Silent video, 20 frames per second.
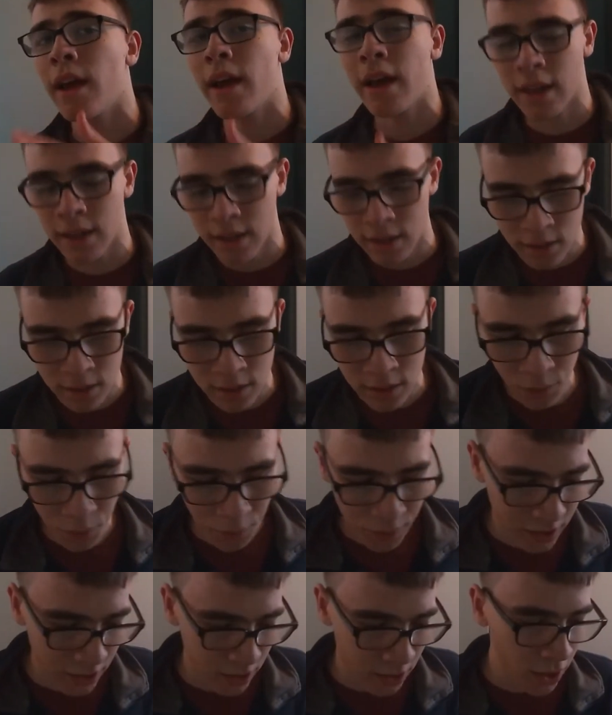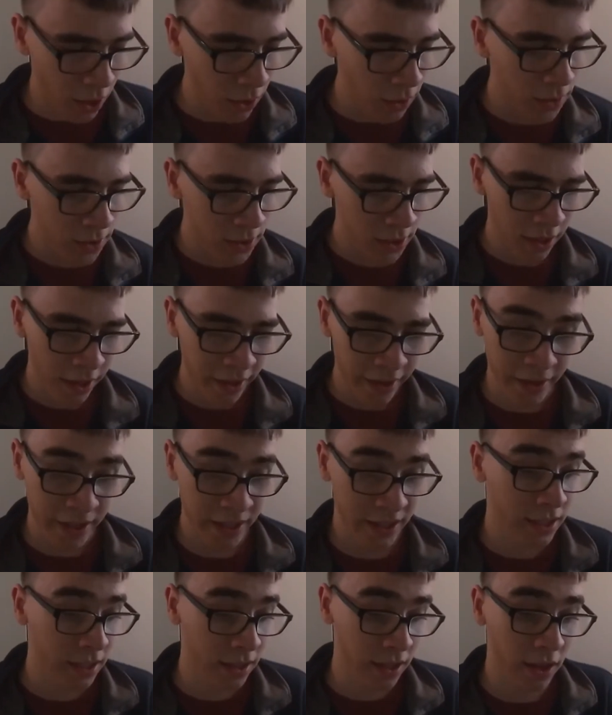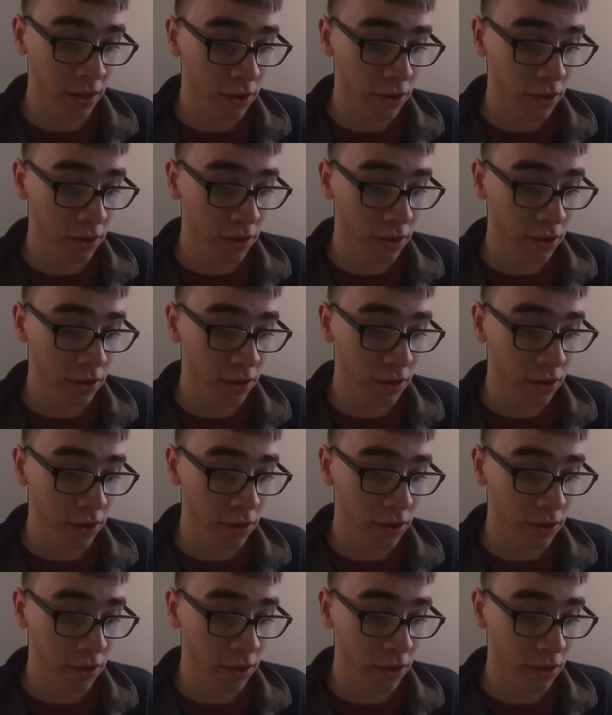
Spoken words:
and the Winter Soldier. It's an